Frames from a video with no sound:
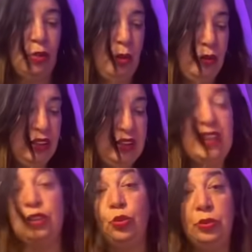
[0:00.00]
whether this
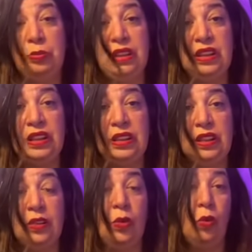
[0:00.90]
has to do with
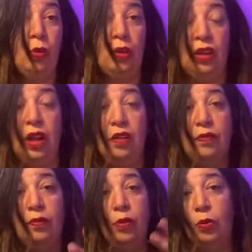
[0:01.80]
business or with
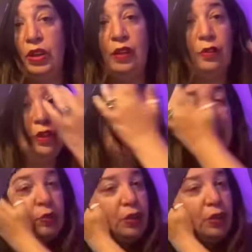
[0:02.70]
love or whatever it is,